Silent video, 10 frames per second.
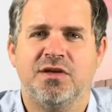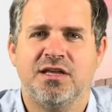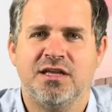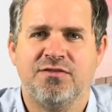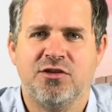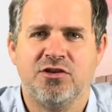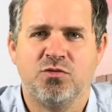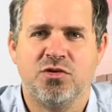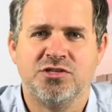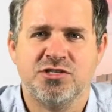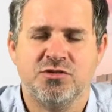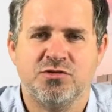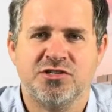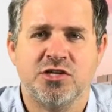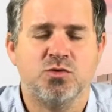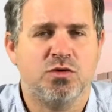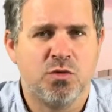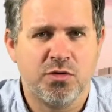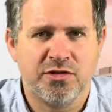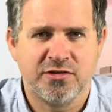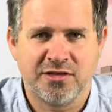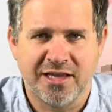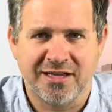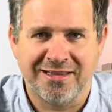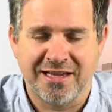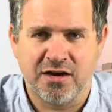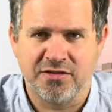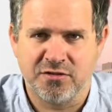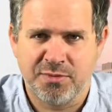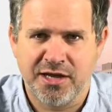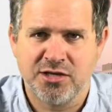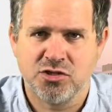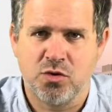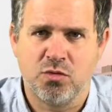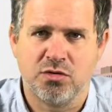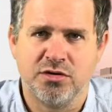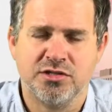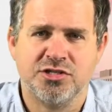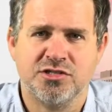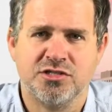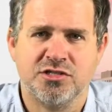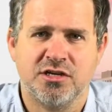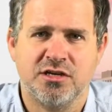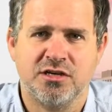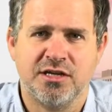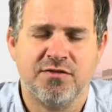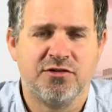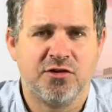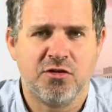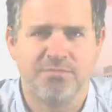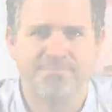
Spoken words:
If you just want to schedule a quote with us, click a link on this page or just give us a call.